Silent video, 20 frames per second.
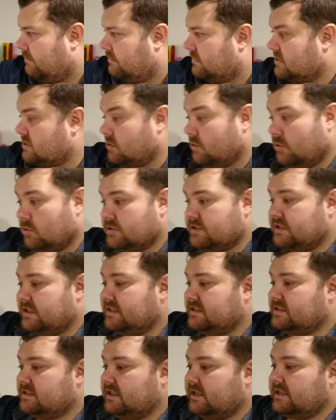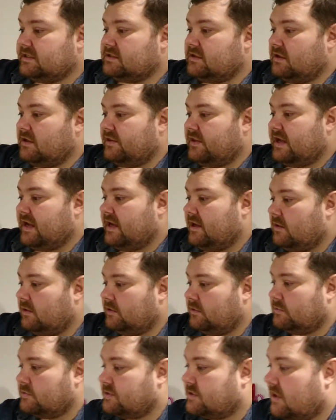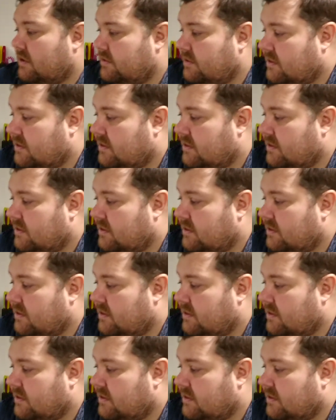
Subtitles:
sauces, things like that. I also